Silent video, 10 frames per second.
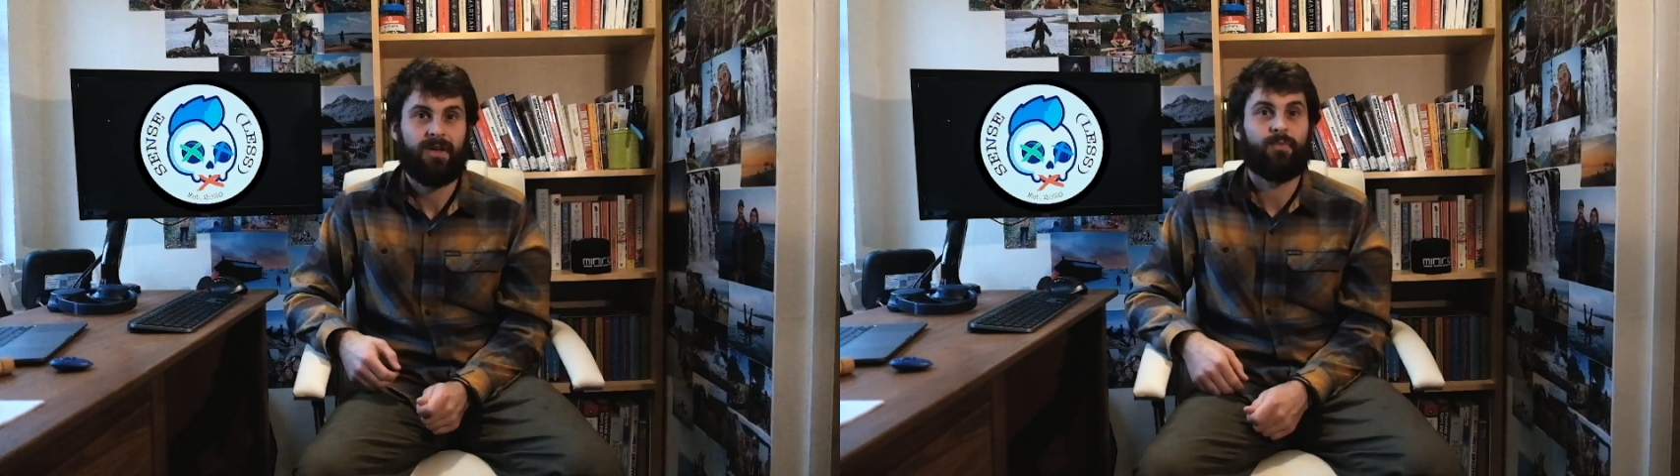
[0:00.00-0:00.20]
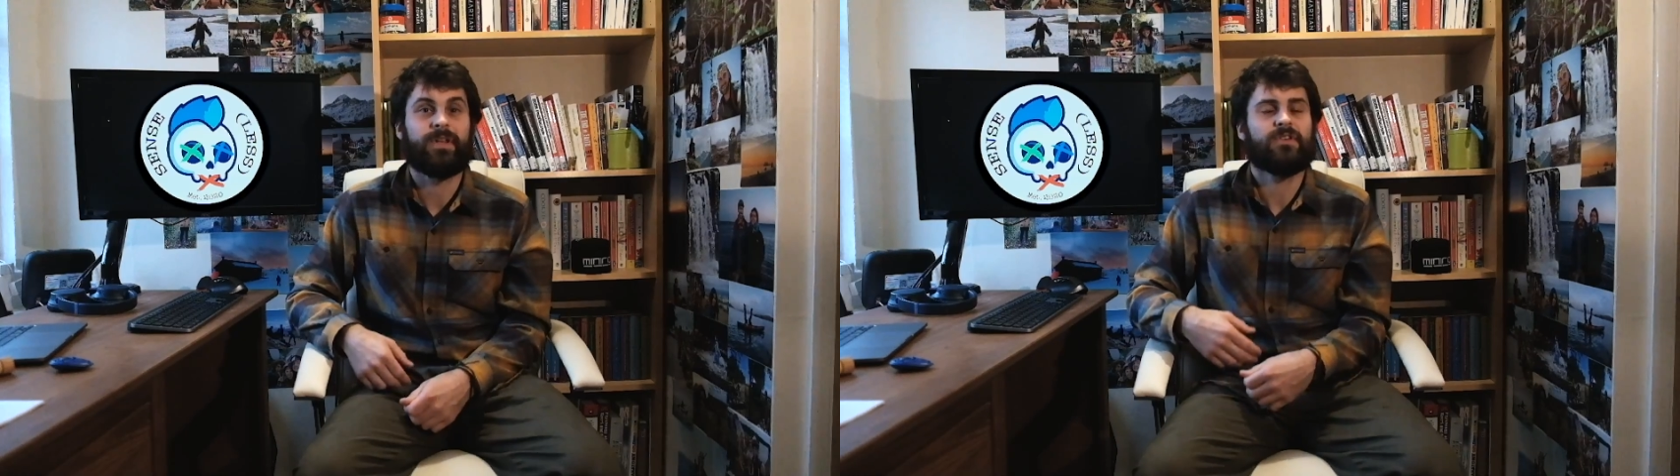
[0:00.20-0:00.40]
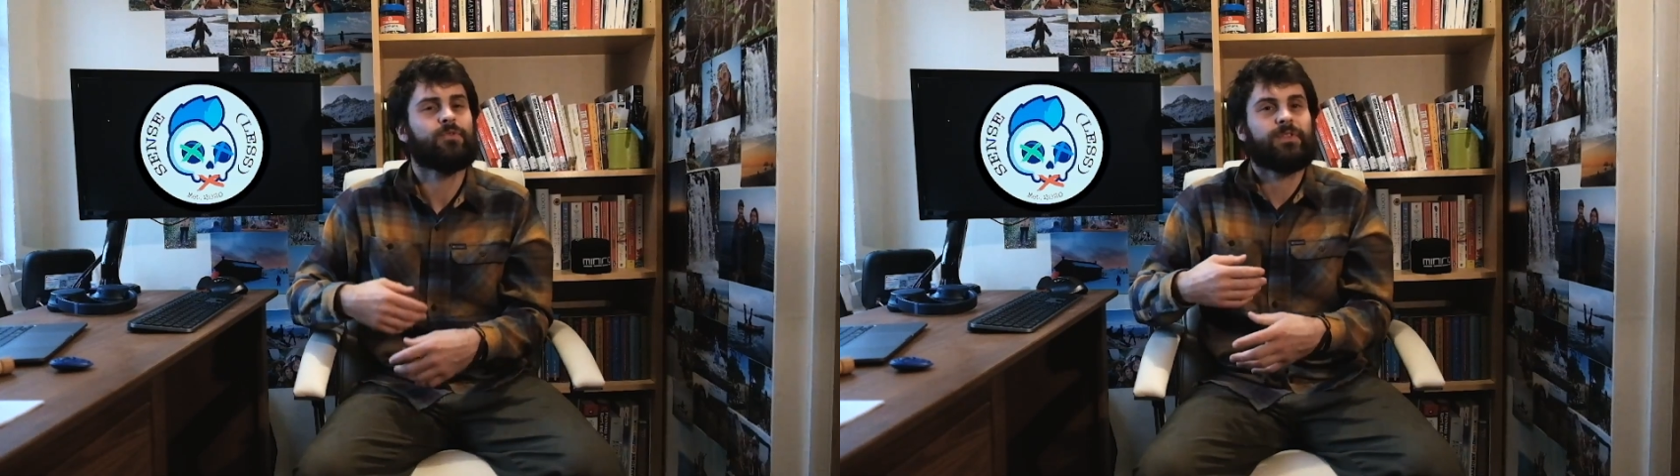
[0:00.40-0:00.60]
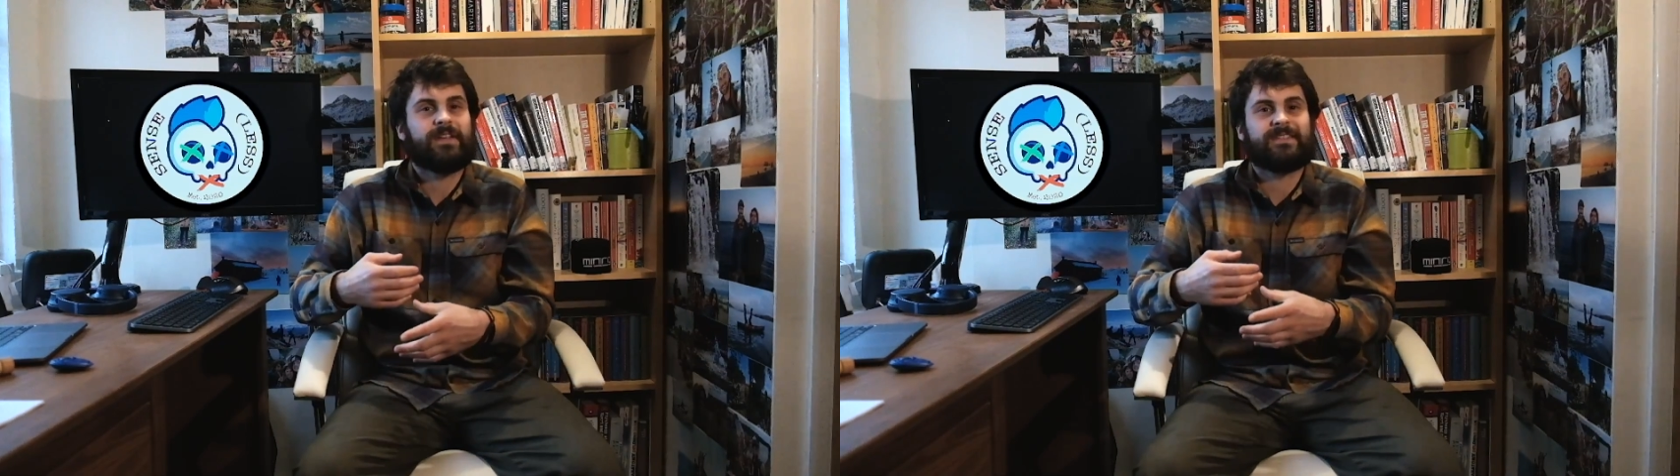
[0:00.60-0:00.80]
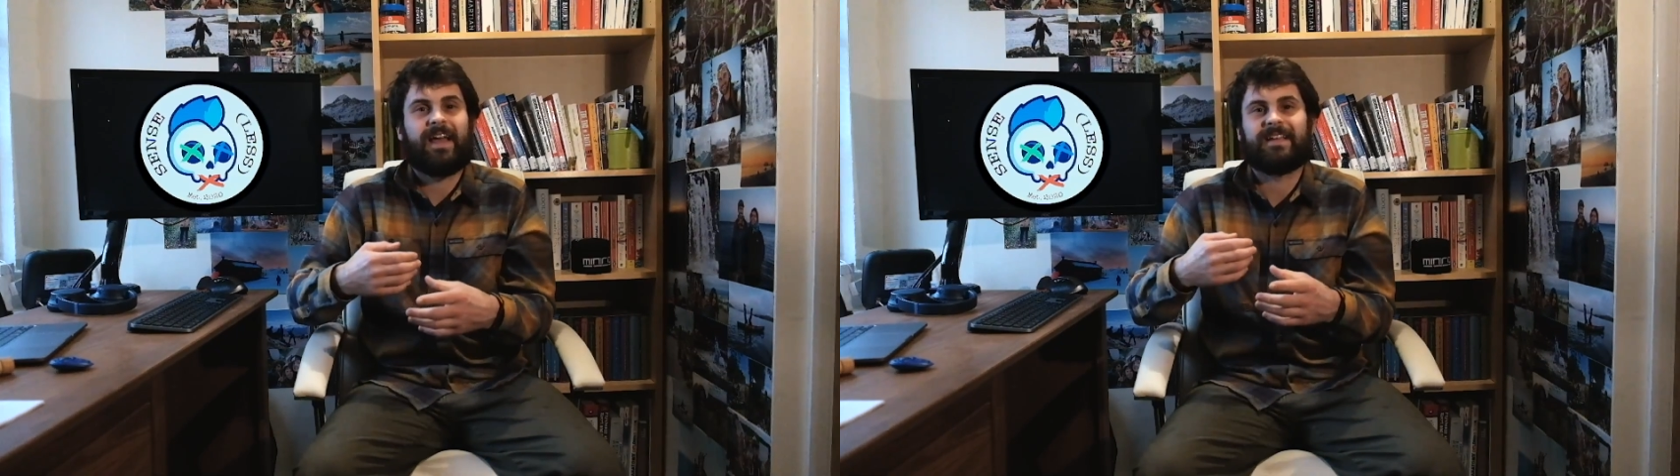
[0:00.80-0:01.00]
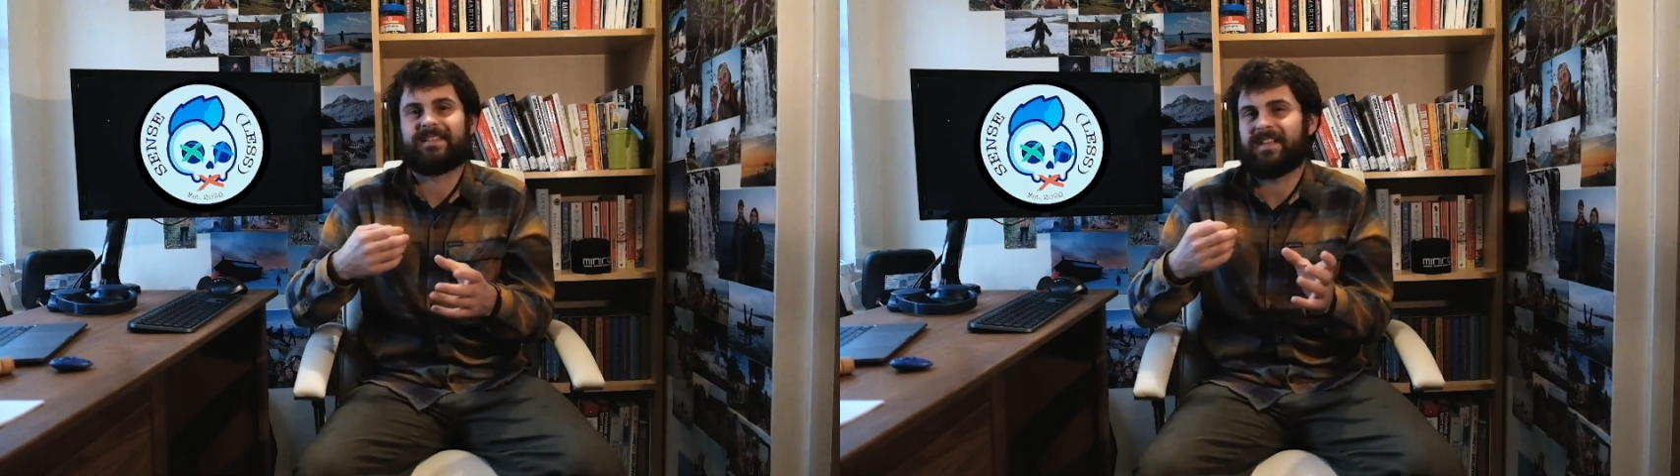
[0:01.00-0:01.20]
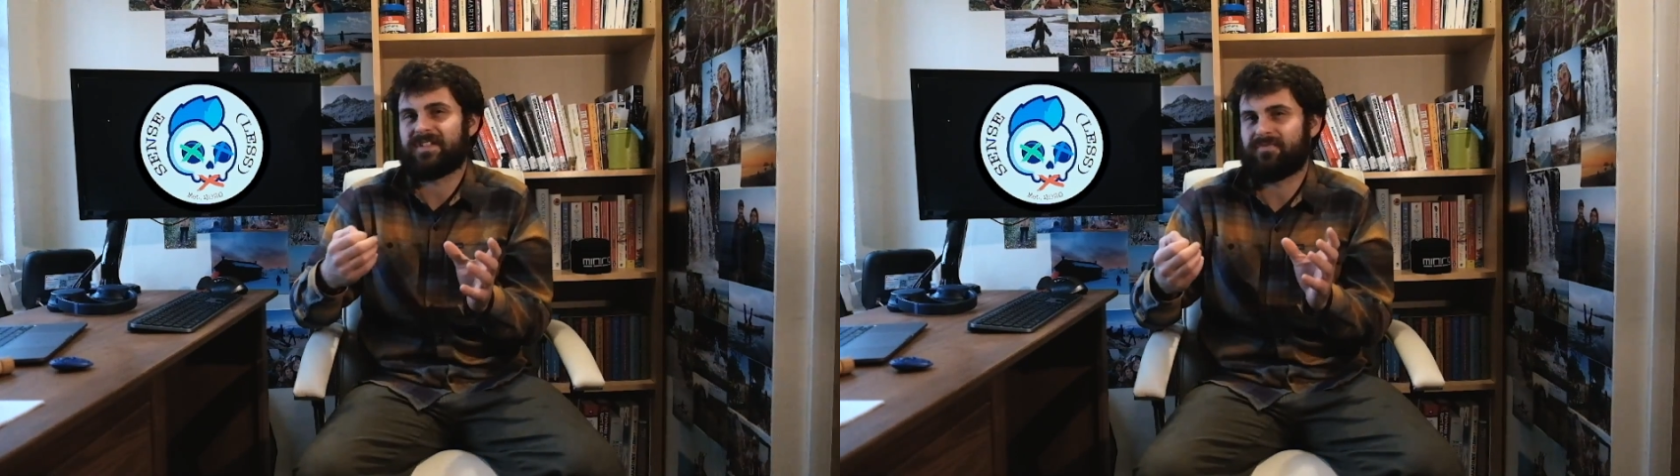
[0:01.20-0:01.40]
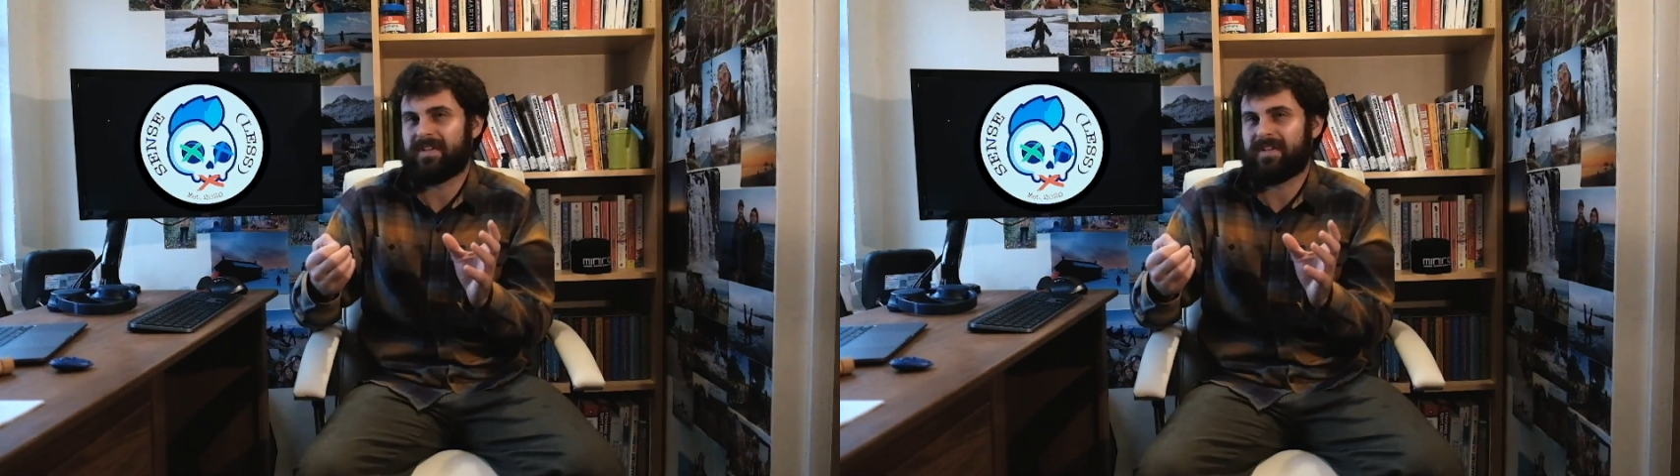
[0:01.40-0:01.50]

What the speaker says: We call this a sensory